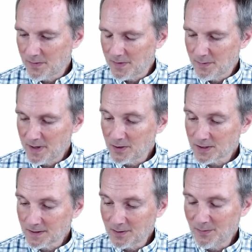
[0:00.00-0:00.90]
B looks a
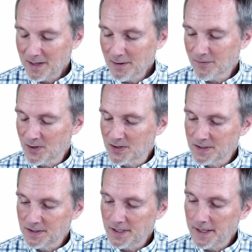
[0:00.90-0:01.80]
little better for
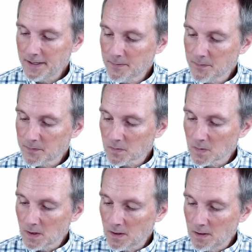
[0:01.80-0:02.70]
person J
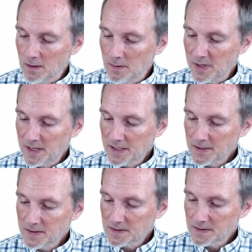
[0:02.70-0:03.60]

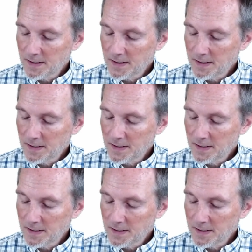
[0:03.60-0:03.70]
because,